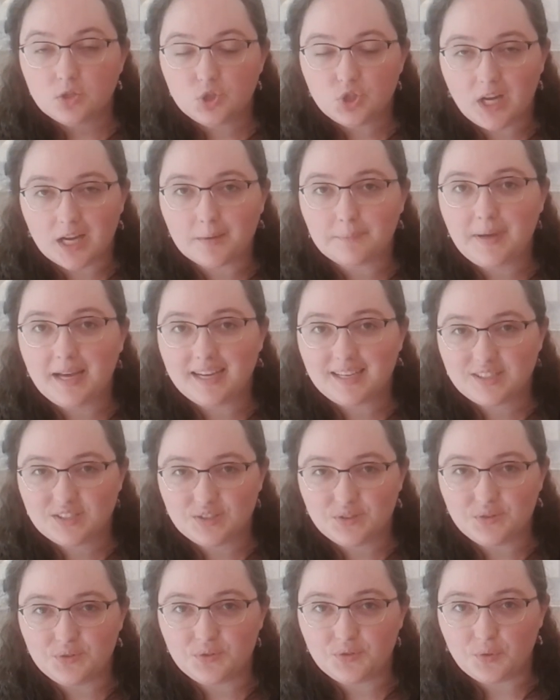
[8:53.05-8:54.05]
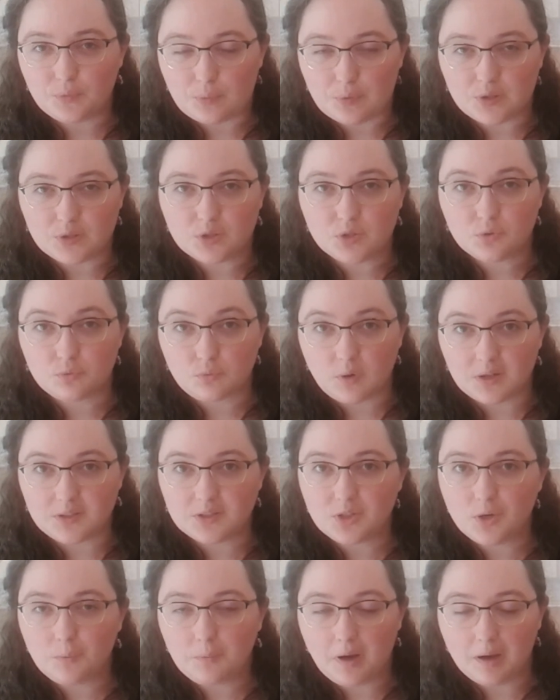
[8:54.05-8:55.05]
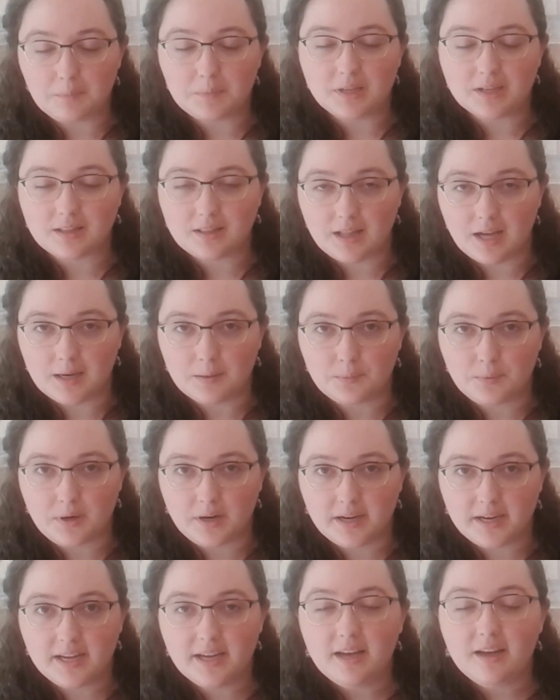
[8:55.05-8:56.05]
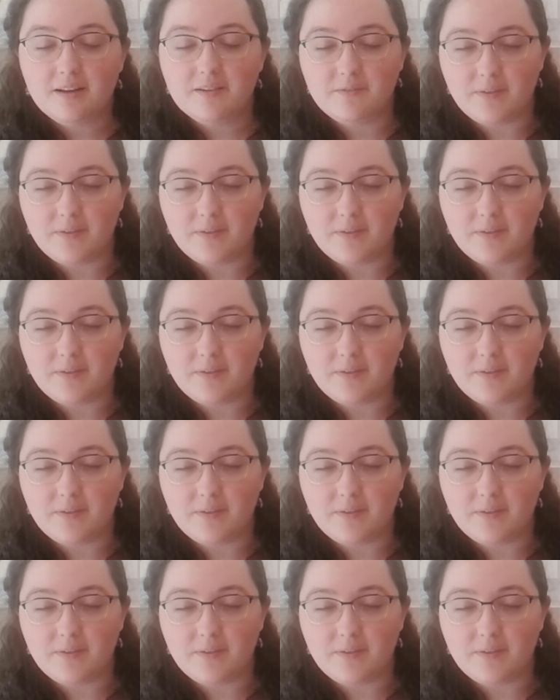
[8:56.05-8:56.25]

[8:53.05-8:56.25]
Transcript: Check back soon for more Toronto Public Library